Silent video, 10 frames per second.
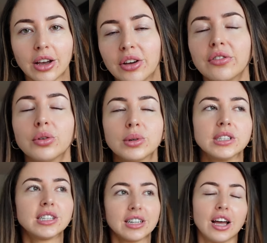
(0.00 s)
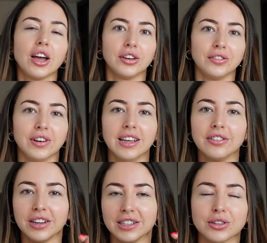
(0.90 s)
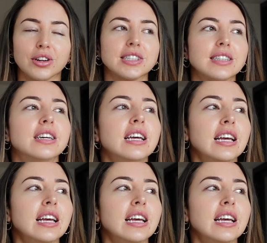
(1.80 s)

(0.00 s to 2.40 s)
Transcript: going forward, hopefully, fingers crossed.